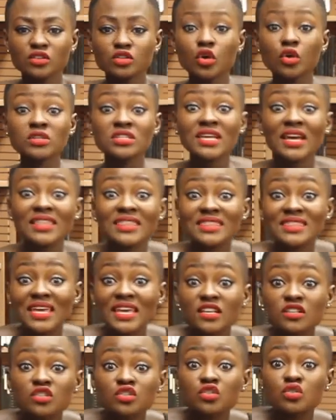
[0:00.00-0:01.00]
those are
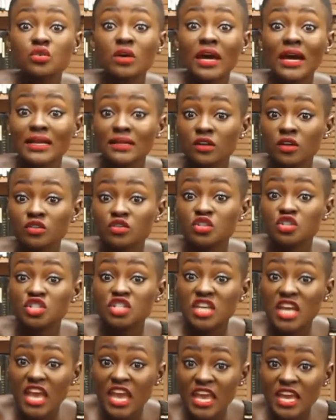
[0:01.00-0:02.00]
things you cannot
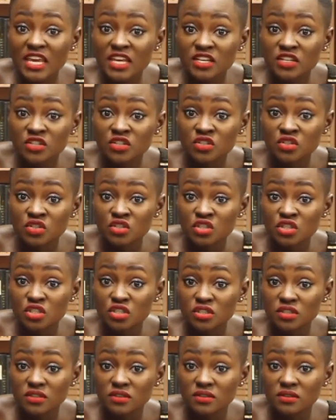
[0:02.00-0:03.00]

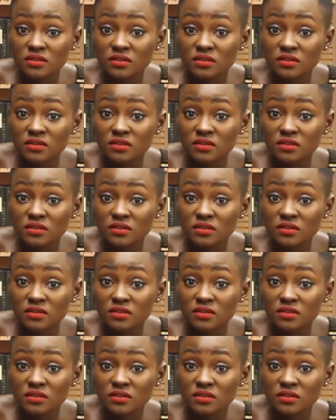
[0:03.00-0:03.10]
change